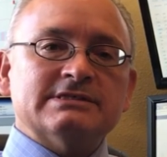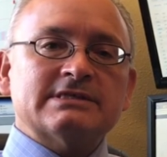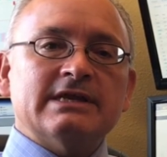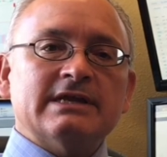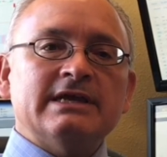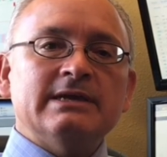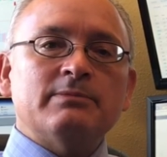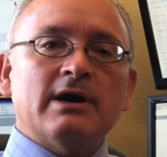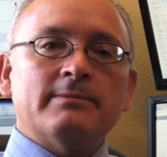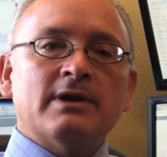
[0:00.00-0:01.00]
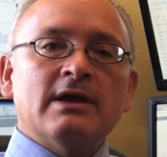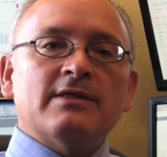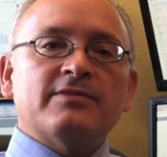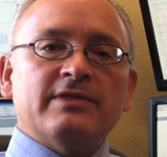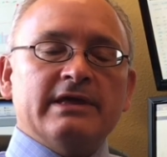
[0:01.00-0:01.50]
is going to keep up
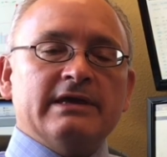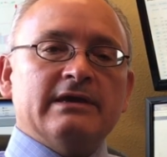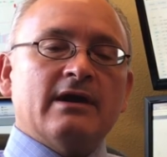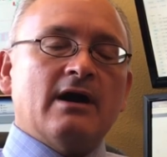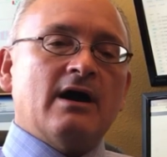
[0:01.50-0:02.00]
the